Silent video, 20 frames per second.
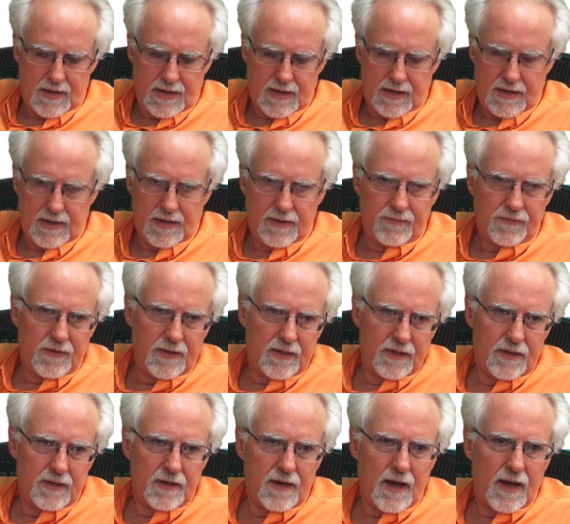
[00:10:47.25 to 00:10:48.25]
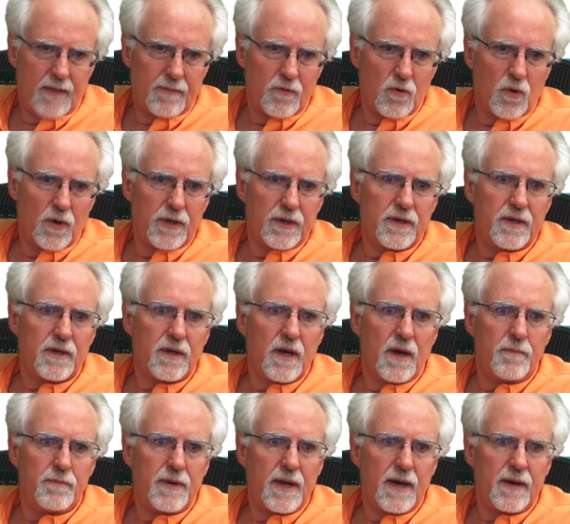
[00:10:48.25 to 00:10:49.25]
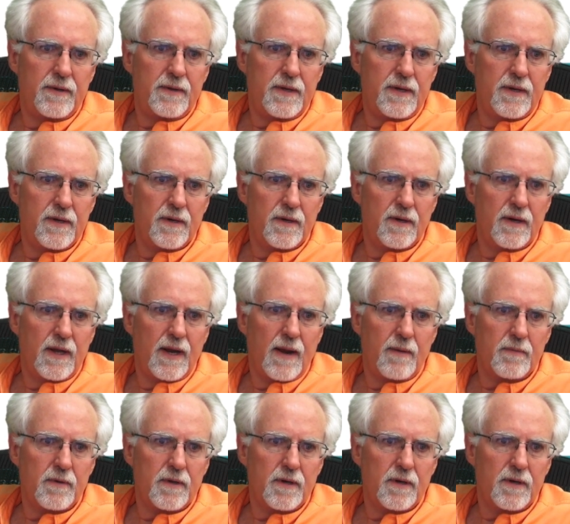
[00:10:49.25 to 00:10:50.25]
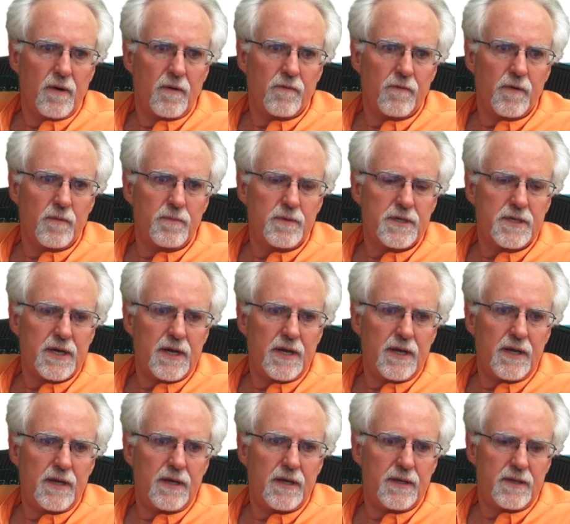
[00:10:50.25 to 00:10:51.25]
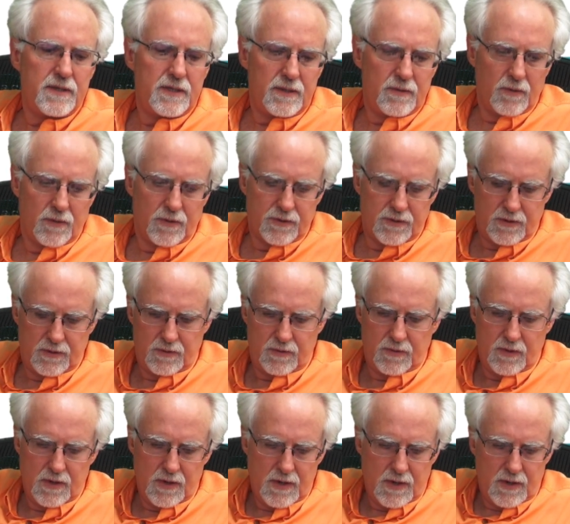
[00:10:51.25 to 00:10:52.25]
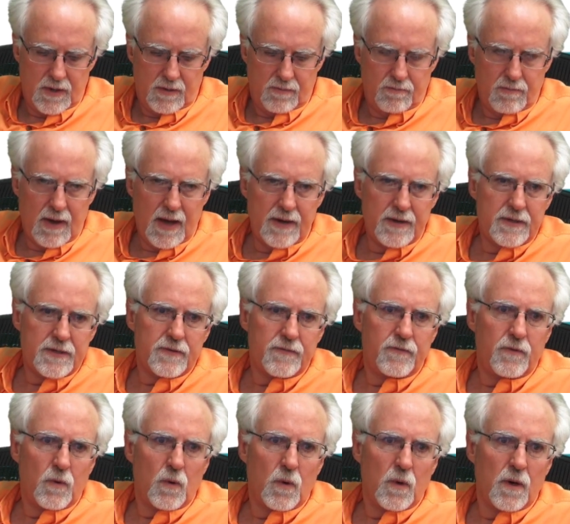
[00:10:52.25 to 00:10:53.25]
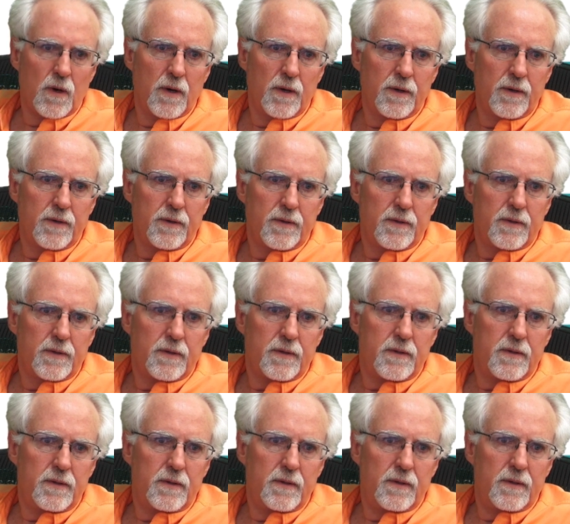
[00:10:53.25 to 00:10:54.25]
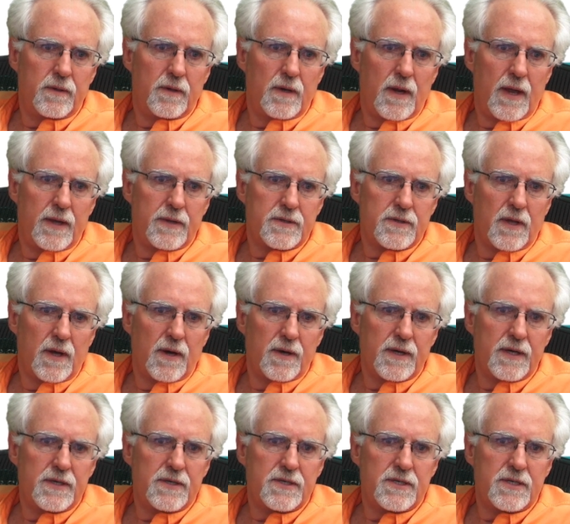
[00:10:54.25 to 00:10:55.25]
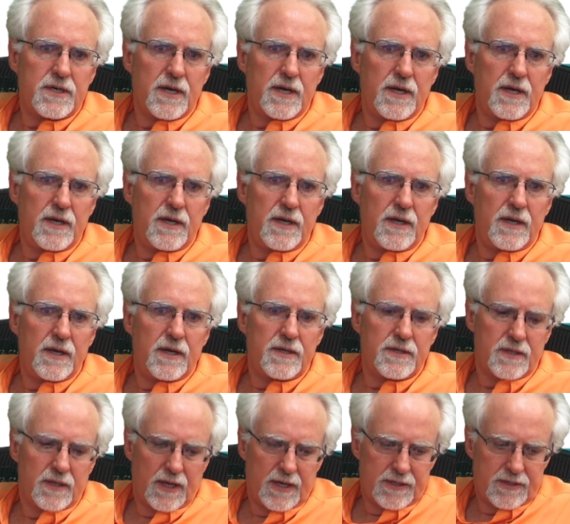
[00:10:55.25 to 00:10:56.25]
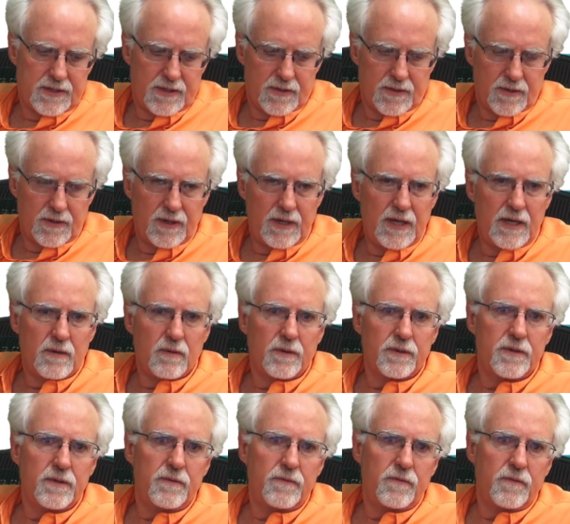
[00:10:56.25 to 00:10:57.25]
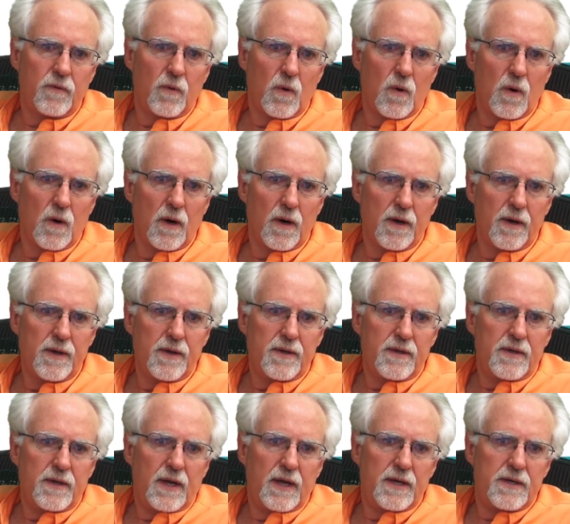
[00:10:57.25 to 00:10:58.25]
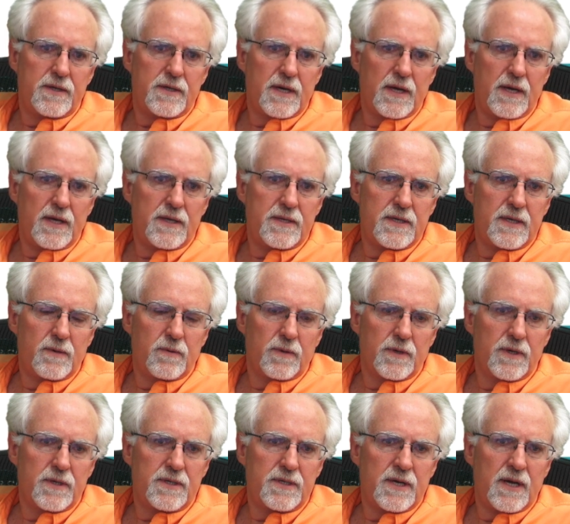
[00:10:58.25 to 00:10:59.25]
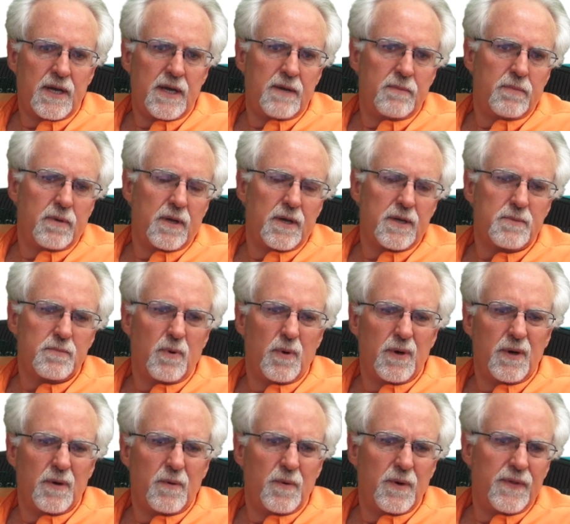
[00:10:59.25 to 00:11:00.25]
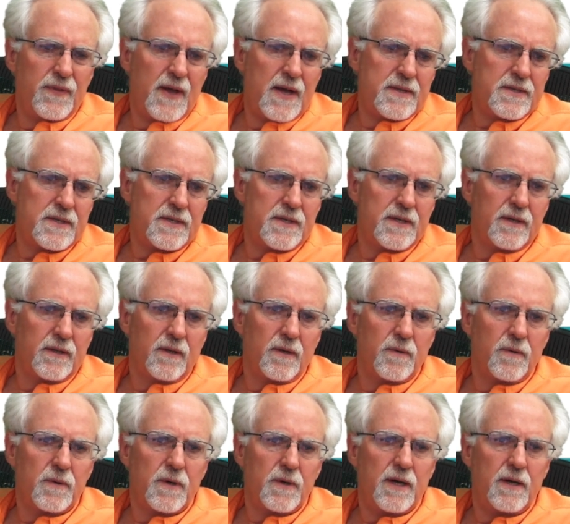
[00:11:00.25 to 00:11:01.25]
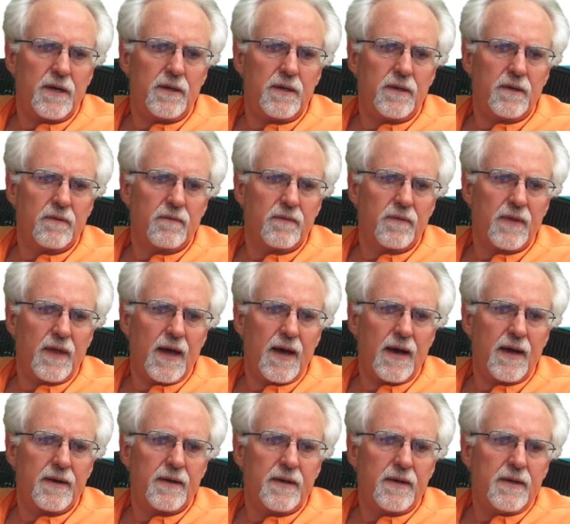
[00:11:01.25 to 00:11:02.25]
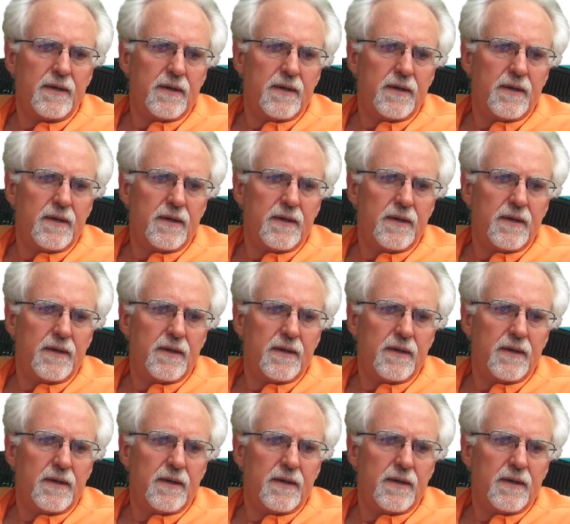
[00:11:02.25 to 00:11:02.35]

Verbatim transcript: And then I'm going to come down here and I'm going to go from j is equal to minus 4 as long as j is less than or equal to 4 and j is equal to j plus 0.01. That's still okay, that.